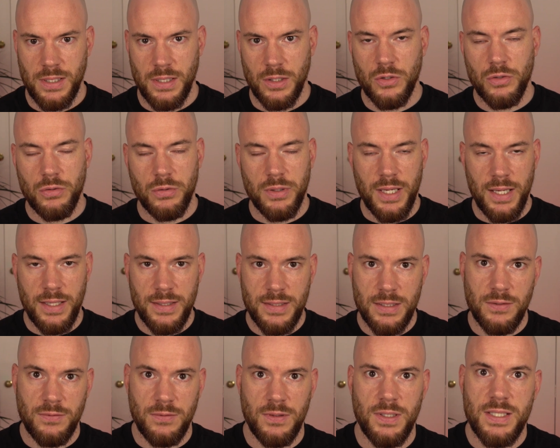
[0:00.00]

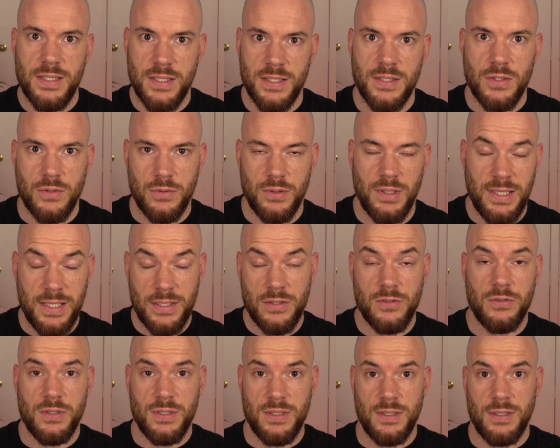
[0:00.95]
creative
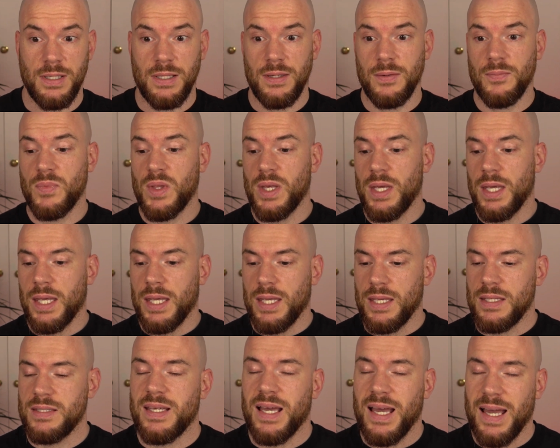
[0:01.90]
literacy
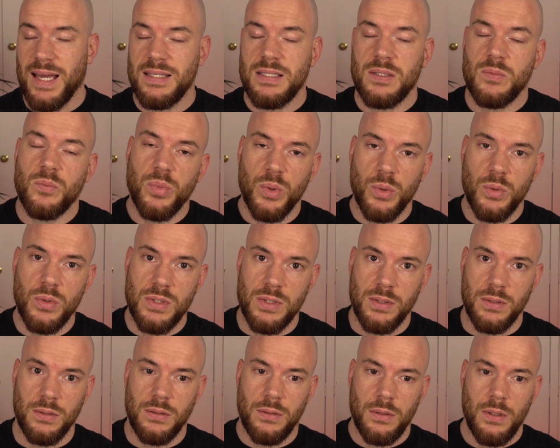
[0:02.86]
is as
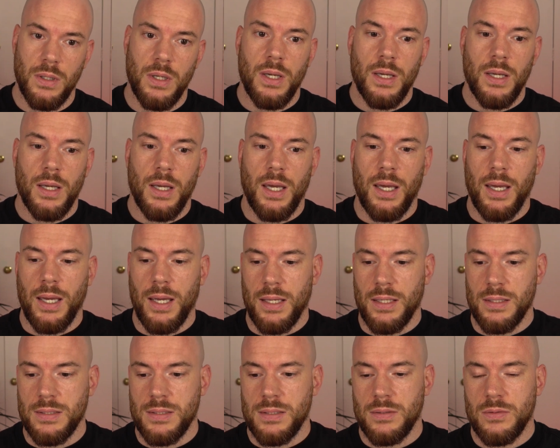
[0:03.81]
important
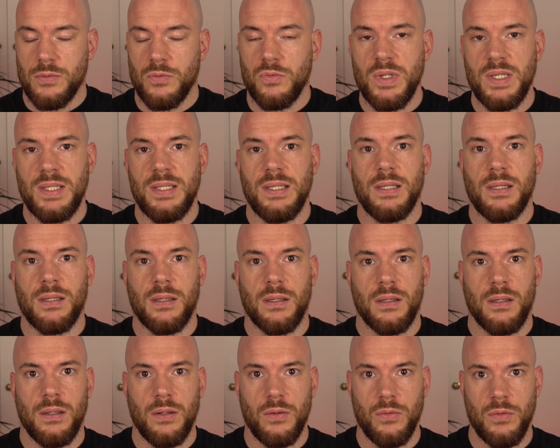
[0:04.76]
as reading
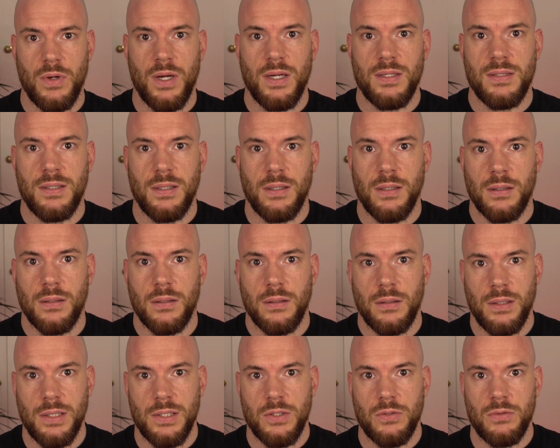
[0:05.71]
and writing
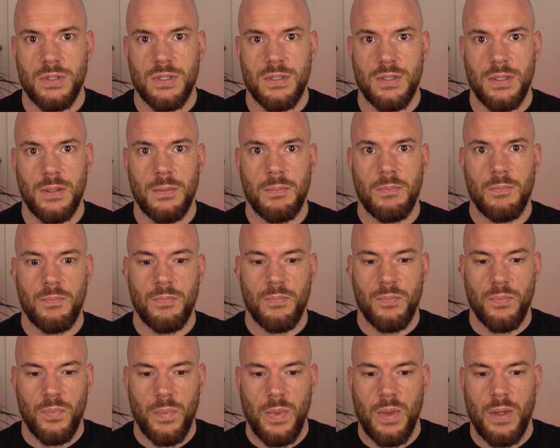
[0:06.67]
literacy.
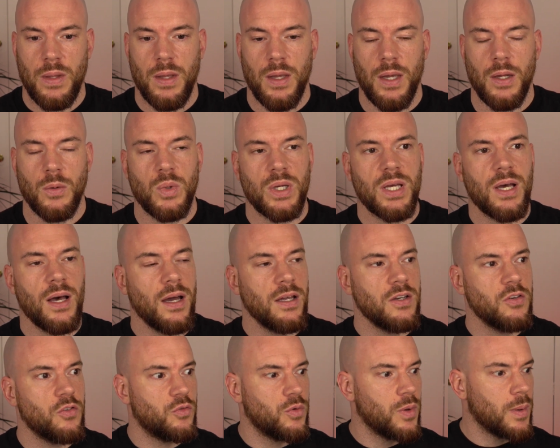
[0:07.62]
And
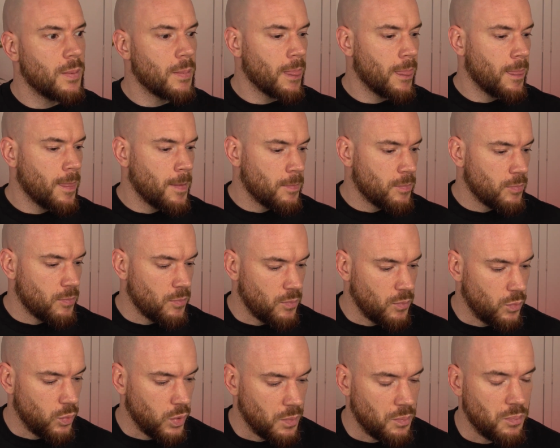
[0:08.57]

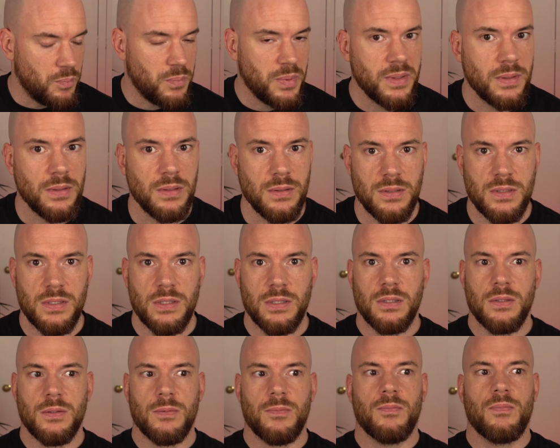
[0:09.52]
we're
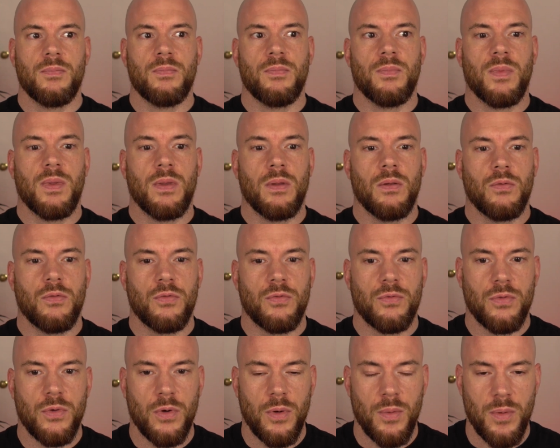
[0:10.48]
built
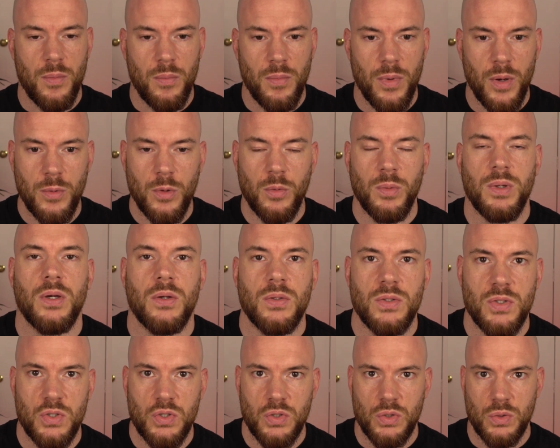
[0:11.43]
from the moment we go
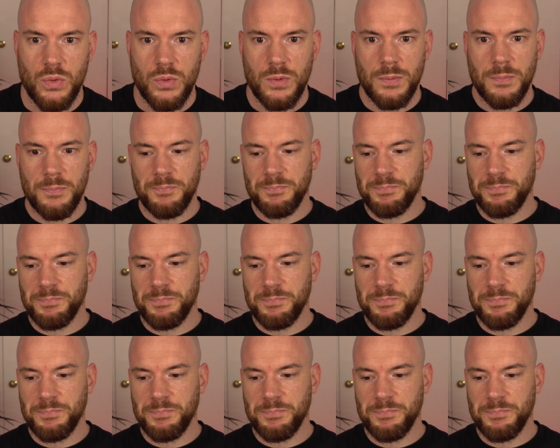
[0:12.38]
to school.